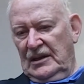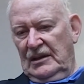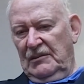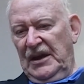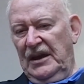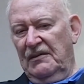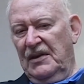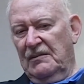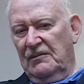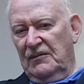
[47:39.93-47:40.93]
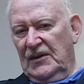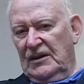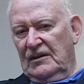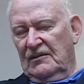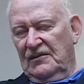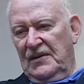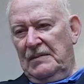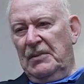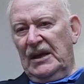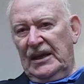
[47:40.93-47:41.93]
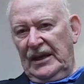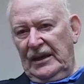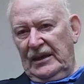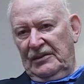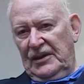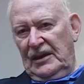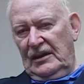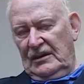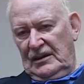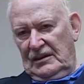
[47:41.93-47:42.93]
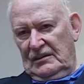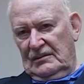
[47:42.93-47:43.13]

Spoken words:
And we gave them free billeting at the